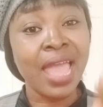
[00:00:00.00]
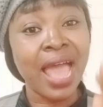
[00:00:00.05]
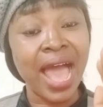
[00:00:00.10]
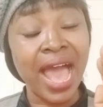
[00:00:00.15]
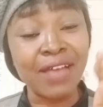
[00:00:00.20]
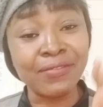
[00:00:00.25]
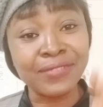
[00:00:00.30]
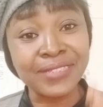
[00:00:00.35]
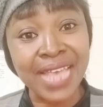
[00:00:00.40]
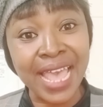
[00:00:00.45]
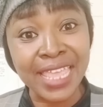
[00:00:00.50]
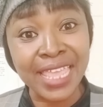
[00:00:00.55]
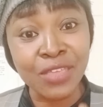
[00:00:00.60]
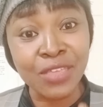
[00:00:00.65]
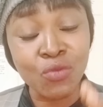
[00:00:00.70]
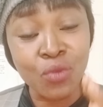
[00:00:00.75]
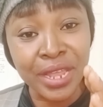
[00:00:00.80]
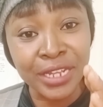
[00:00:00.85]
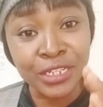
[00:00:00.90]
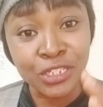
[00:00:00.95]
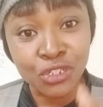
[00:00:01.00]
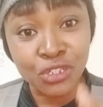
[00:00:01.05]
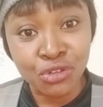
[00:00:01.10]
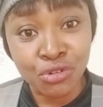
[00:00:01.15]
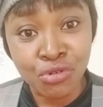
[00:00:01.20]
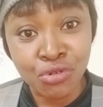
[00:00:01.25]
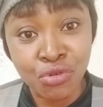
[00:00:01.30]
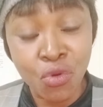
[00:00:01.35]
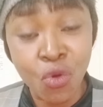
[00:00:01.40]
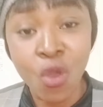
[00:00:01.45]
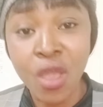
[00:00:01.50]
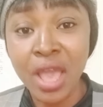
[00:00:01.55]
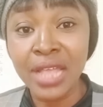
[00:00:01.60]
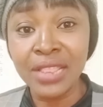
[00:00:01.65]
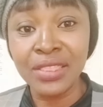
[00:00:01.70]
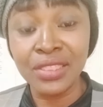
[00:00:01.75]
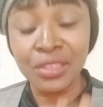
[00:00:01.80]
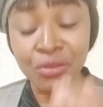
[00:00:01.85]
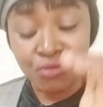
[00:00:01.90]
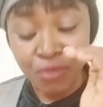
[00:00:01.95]
After he went through
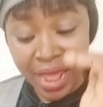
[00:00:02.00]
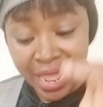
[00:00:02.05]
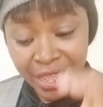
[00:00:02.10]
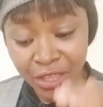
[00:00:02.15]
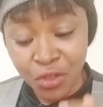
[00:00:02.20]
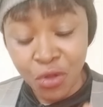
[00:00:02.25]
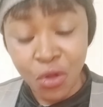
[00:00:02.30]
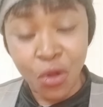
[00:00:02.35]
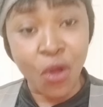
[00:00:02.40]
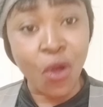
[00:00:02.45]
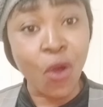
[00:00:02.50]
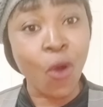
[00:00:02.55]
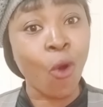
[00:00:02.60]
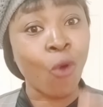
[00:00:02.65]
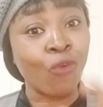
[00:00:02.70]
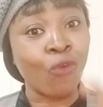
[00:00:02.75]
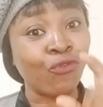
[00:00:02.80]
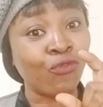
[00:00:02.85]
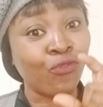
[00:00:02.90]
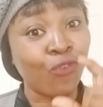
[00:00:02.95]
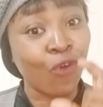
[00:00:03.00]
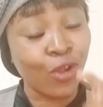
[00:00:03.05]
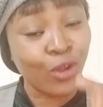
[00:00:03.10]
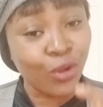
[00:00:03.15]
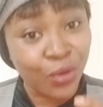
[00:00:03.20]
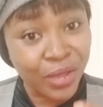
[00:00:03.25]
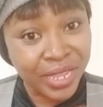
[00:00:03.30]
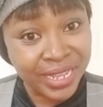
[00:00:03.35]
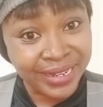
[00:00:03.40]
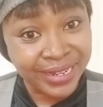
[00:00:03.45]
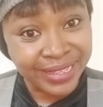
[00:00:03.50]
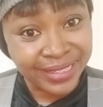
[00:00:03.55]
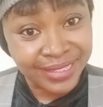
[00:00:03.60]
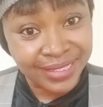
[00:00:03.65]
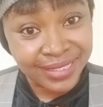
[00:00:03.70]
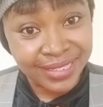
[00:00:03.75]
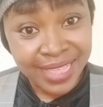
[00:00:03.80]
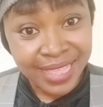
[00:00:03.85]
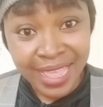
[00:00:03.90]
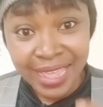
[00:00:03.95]
the right goal of following
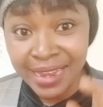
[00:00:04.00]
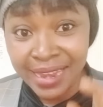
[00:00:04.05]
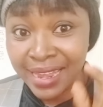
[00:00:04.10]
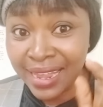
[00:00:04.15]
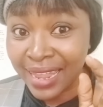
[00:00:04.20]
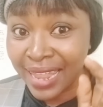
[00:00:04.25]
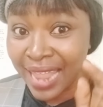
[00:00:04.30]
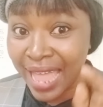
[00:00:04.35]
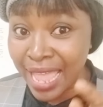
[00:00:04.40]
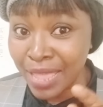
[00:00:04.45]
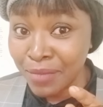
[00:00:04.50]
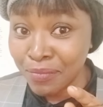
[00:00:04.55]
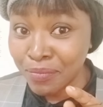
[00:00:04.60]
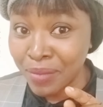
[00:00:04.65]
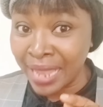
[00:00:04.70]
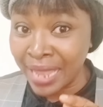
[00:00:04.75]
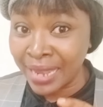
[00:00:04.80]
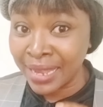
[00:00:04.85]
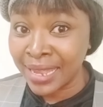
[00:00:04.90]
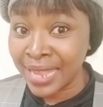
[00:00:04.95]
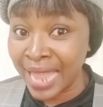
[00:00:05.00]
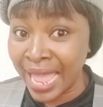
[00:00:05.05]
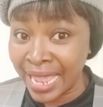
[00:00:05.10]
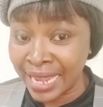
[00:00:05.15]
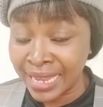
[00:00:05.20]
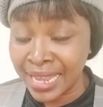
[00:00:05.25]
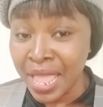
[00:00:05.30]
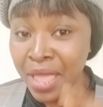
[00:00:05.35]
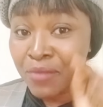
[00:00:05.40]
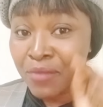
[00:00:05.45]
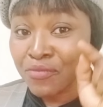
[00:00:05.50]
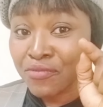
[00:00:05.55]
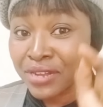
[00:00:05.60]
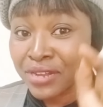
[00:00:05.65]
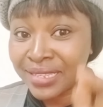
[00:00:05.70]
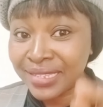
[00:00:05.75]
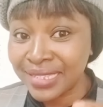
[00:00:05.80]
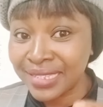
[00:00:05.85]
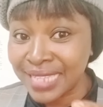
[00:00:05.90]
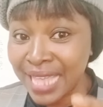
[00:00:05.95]
it line by line,
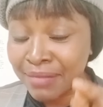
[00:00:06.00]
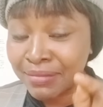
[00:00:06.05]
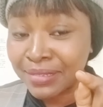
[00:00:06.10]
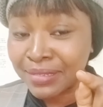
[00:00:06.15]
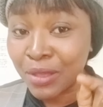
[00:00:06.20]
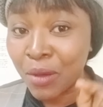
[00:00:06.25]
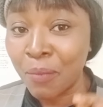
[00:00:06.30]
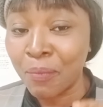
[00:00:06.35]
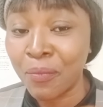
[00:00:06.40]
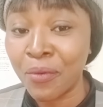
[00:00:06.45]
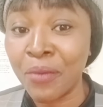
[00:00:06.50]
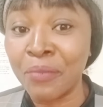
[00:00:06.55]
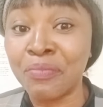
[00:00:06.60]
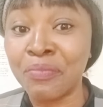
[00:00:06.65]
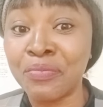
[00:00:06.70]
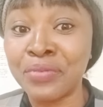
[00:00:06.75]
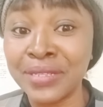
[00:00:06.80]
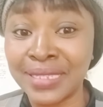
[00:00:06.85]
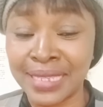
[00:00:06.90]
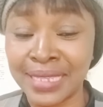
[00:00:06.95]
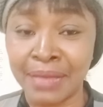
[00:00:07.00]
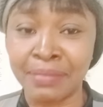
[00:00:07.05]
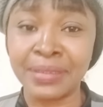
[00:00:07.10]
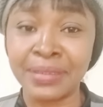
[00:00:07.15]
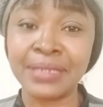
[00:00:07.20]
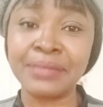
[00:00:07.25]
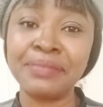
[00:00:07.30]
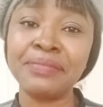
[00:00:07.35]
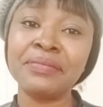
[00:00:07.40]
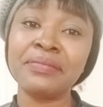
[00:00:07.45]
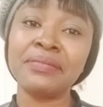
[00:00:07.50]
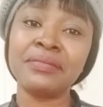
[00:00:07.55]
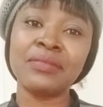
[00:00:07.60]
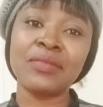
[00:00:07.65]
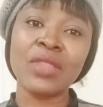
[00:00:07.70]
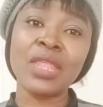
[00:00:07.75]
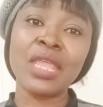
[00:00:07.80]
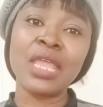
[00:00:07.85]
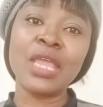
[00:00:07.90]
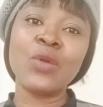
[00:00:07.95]
preset upon preset.
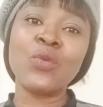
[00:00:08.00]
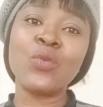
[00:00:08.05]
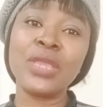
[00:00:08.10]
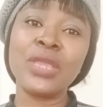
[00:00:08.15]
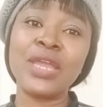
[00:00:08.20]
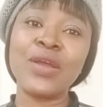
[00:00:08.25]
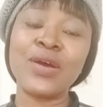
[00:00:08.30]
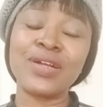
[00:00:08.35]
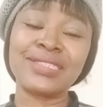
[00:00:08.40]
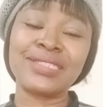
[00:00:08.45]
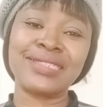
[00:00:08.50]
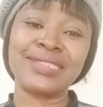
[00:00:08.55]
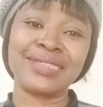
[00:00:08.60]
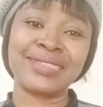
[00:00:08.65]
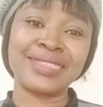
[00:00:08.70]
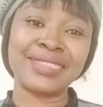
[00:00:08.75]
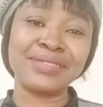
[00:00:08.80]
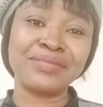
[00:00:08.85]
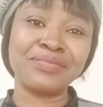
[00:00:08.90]
We got it.